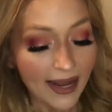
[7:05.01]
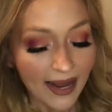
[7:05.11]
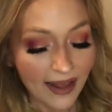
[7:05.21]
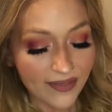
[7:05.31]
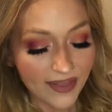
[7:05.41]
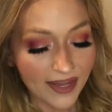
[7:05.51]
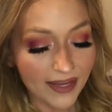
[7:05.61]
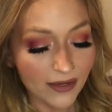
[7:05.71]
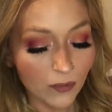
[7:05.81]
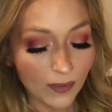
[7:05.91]
And
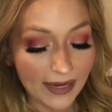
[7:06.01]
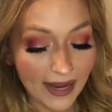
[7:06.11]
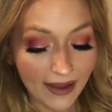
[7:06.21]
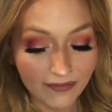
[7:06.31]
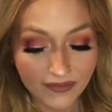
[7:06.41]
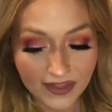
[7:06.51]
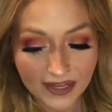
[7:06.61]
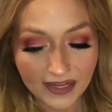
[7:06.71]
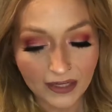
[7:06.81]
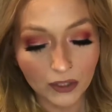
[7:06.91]
then we have
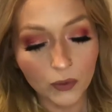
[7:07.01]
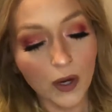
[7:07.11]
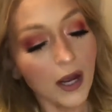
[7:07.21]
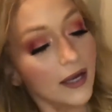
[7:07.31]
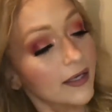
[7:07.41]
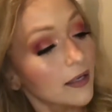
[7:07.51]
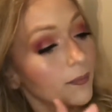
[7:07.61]
the Lorac